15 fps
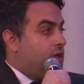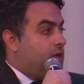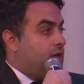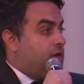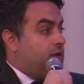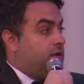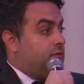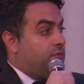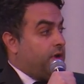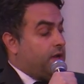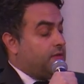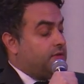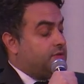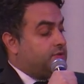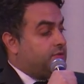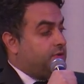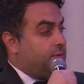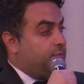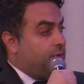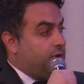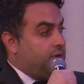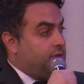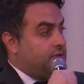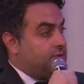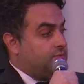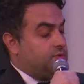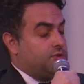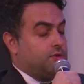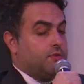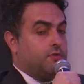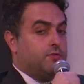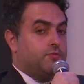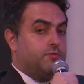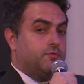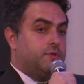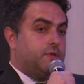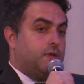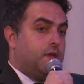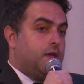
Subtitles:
regulatory bodies, which include